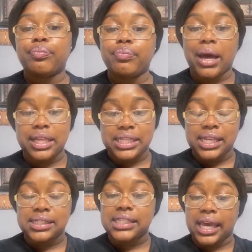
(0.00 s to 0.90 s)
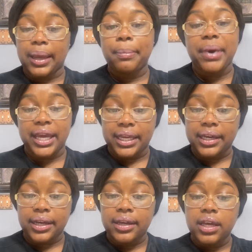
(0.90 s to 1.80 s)
that same
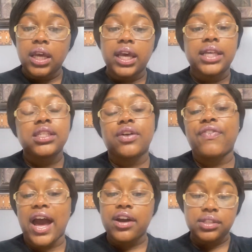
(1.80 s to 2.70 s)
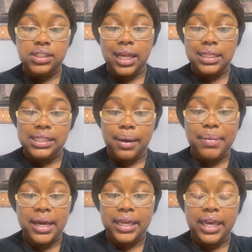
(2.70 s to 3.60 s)
bank and took $500 out of
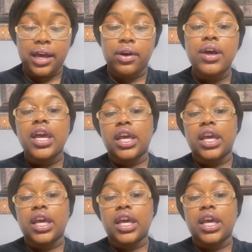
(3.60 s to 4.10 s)
my account